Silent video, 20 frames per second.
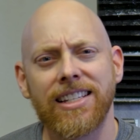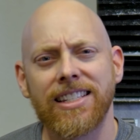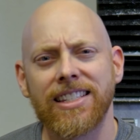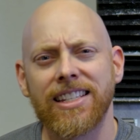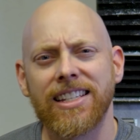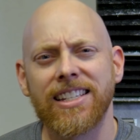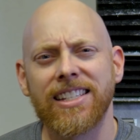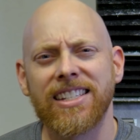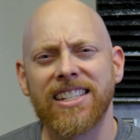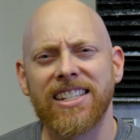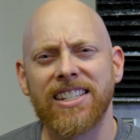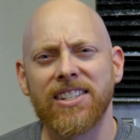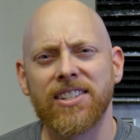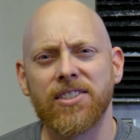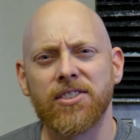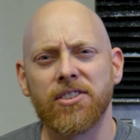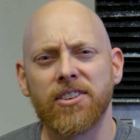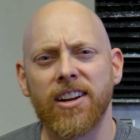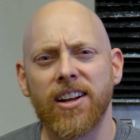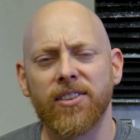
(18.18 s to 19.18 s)
things didn't
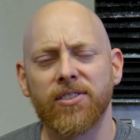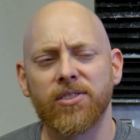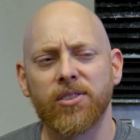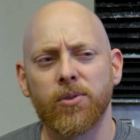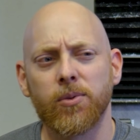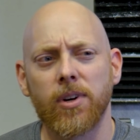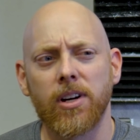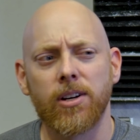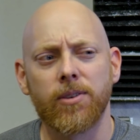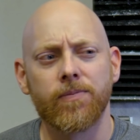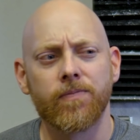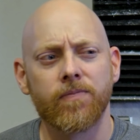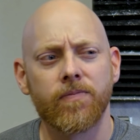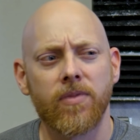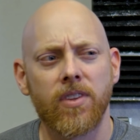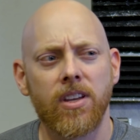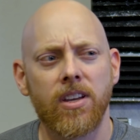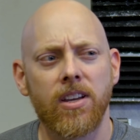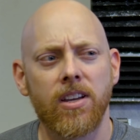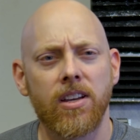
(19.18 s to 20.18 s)
turn out so well.
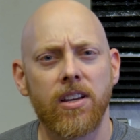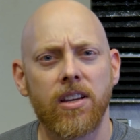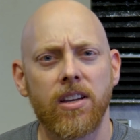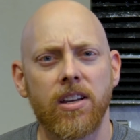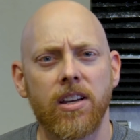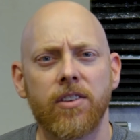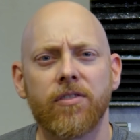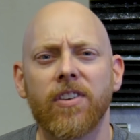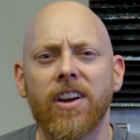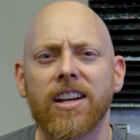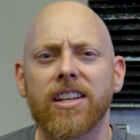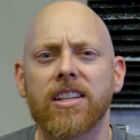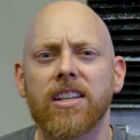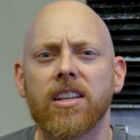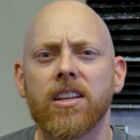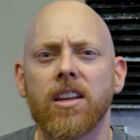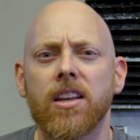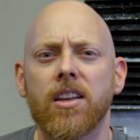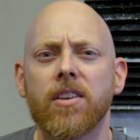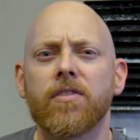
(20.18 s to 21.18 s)
In fact,
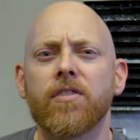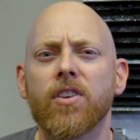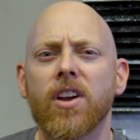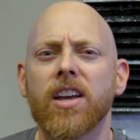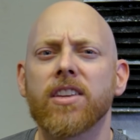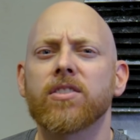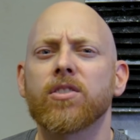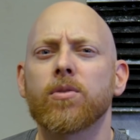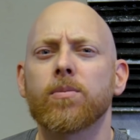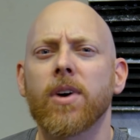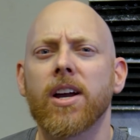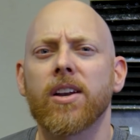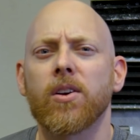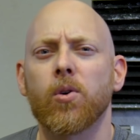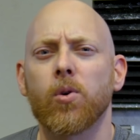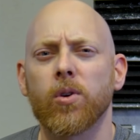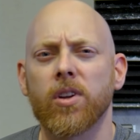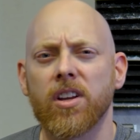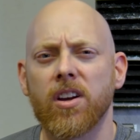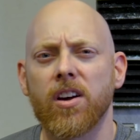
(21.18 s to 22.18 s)
if you guys don't mind
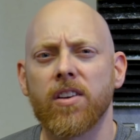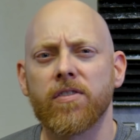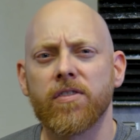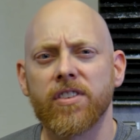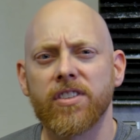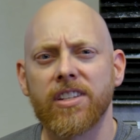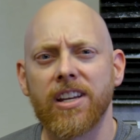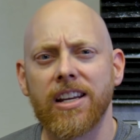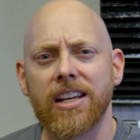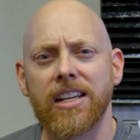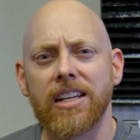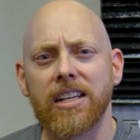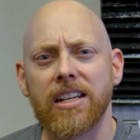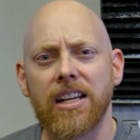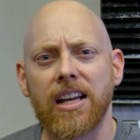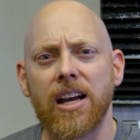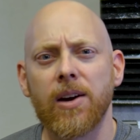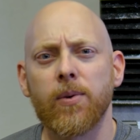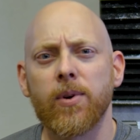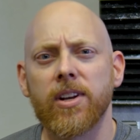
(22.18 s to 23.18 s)
holding on for a second,
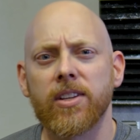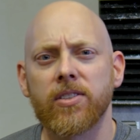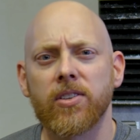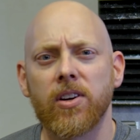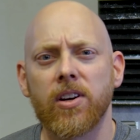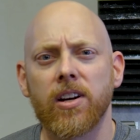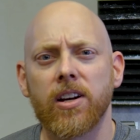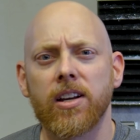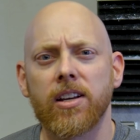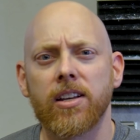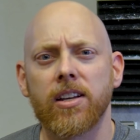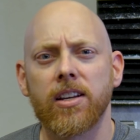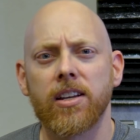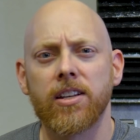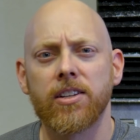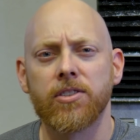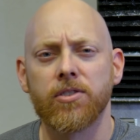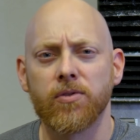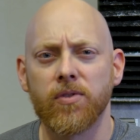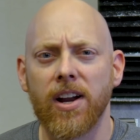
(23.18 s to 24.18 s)
I want to talk
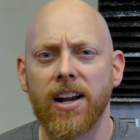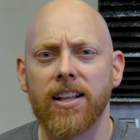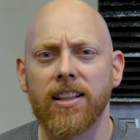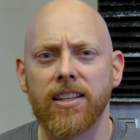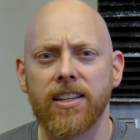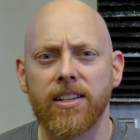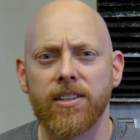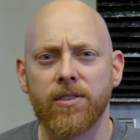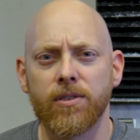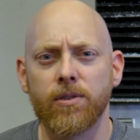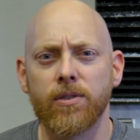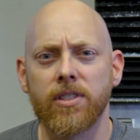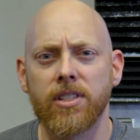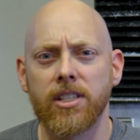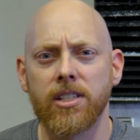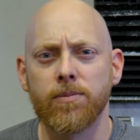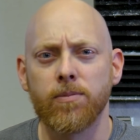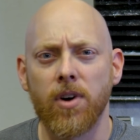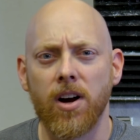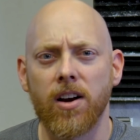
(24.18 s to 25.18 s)
directly to
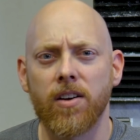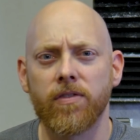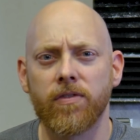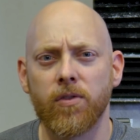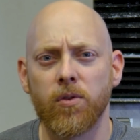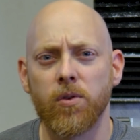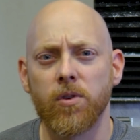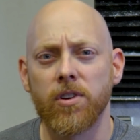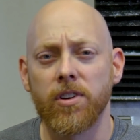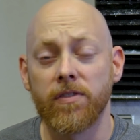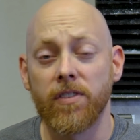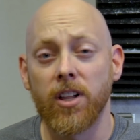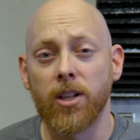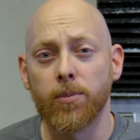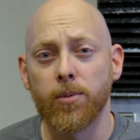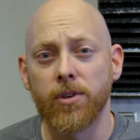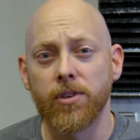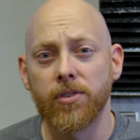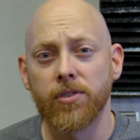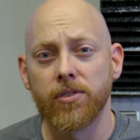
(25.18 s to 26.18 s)
the Mach 4
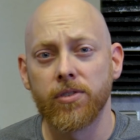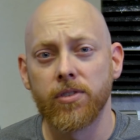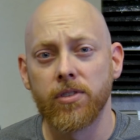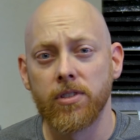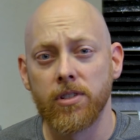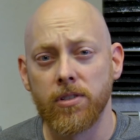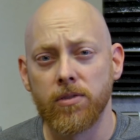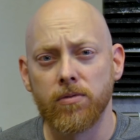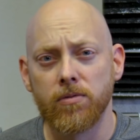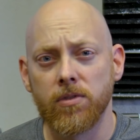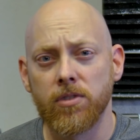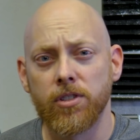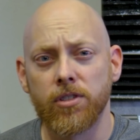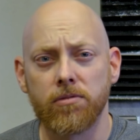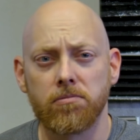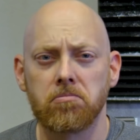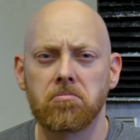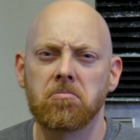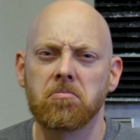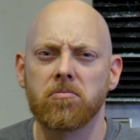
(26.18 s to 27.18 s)
developers. Just
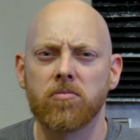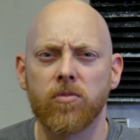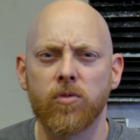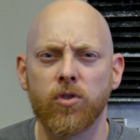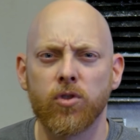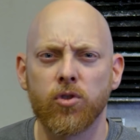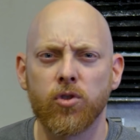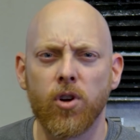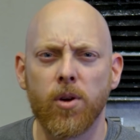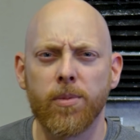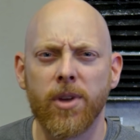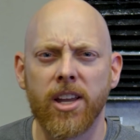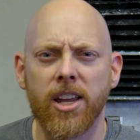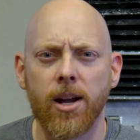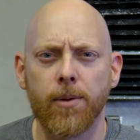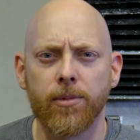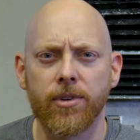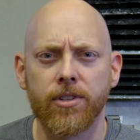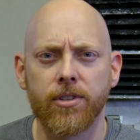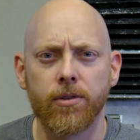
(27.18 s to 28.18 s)
join me at
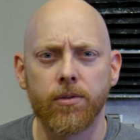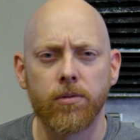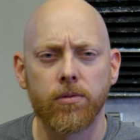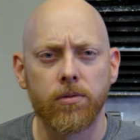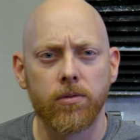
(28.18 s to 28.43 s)
camera 2.